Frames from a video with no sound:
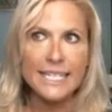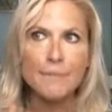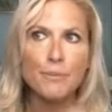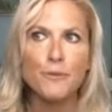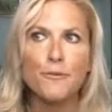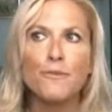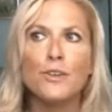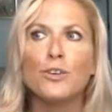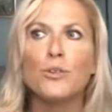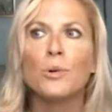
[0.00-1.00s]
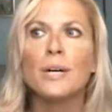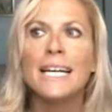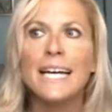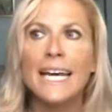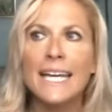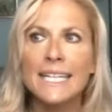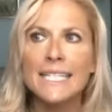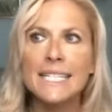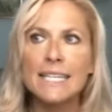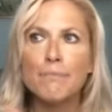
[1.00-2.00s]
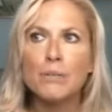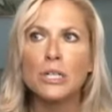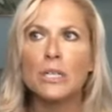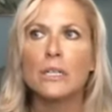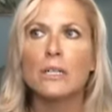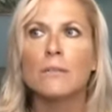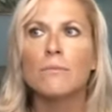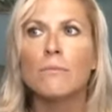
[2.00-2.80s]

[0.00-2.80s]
deeper view, a deeper